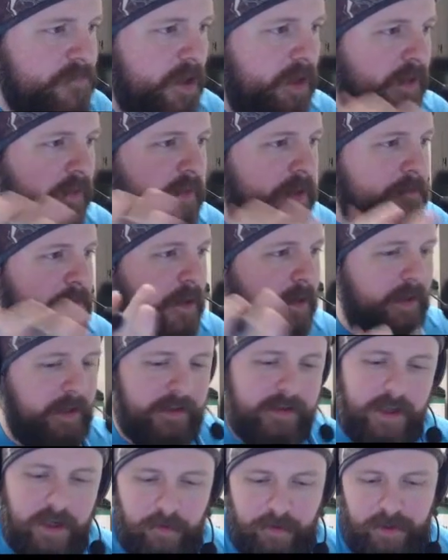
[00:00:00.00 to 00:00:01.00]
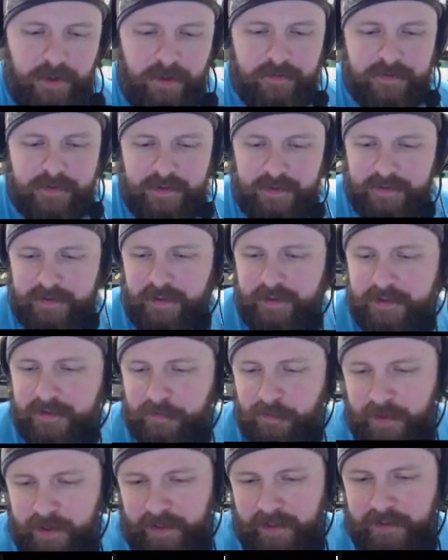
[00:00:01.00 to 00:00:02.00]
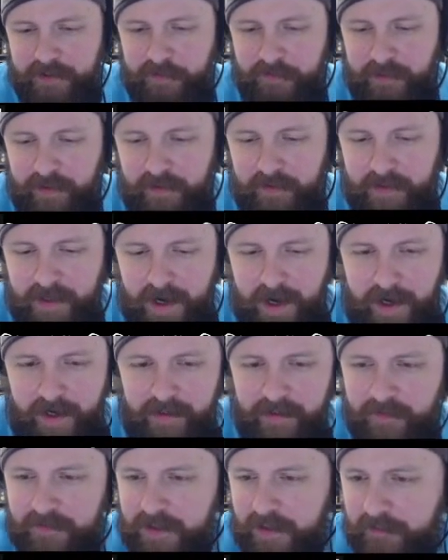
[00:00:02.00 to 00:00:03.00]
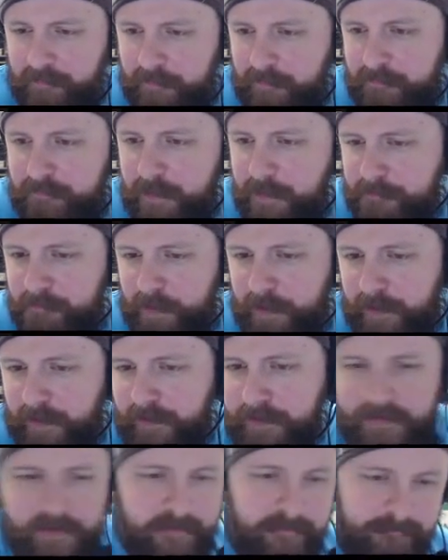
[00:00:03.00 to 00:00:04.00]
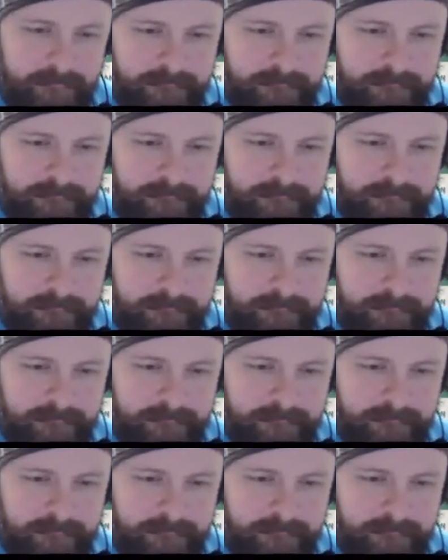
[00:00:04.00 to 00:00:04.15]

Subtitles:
Love that monies. I know he loves. He's greedy. He's a greedy little guy. He loves the monies.